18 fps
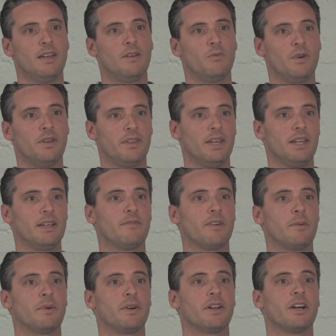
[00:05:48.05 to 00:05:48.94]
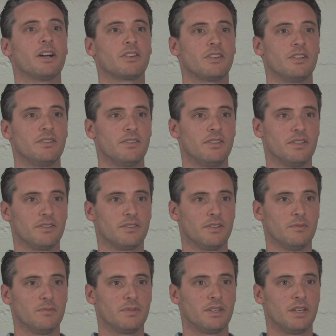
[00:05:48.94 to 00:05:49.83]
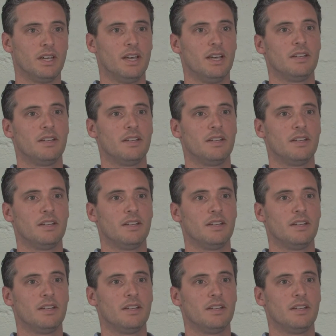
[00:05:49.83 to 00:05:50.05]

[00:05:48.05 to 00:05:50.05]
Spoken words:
with any of our production systems